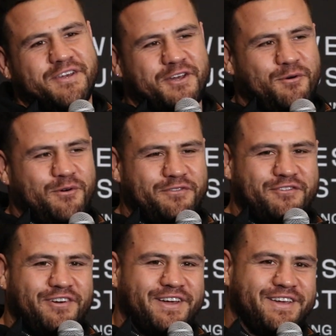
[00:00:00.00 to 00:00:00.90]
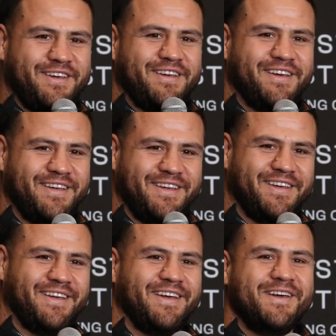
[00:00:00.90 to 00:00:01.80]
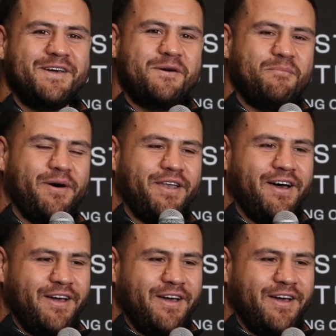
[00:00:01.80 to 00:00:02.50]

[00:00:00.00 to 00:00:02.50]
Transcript: go off track. But,